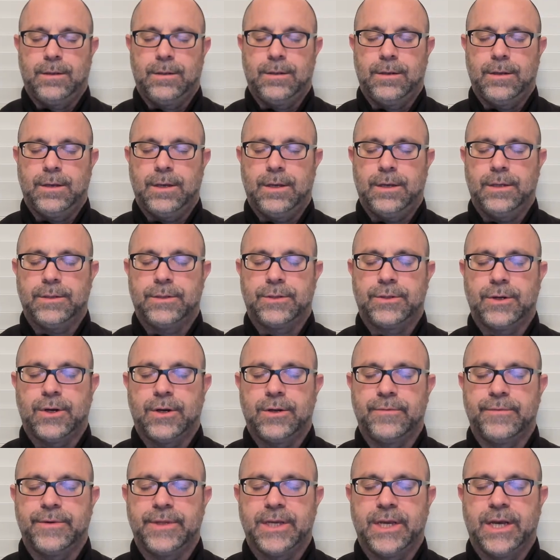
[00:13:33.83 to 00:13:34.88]
And
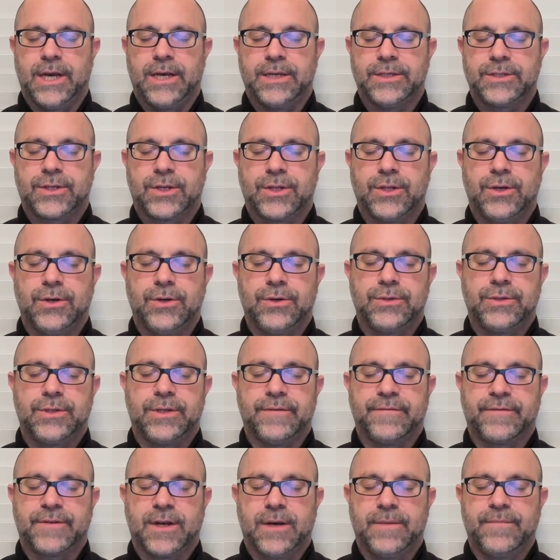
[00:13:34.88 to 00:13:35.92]
starting with the eyes closed
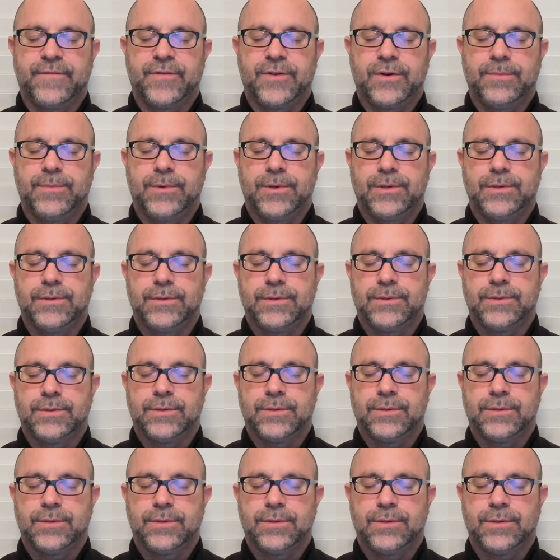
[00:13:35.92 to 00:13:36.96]
if comfortable,
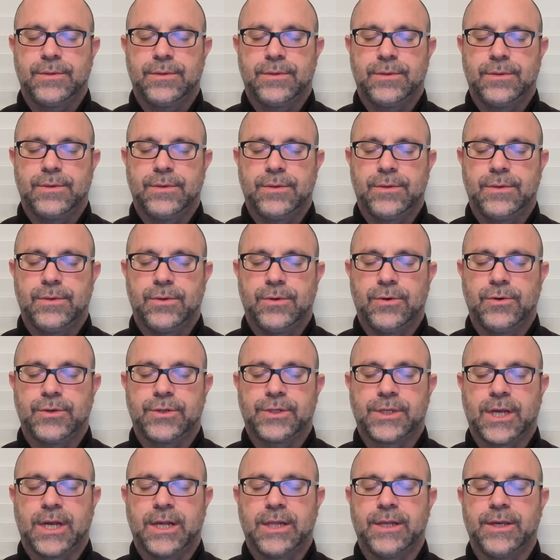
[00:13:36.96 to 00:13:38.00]
or
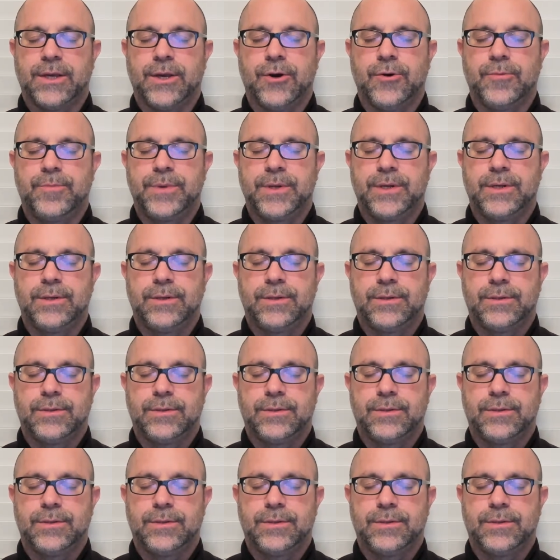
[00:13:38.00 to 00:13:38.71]
slightly open.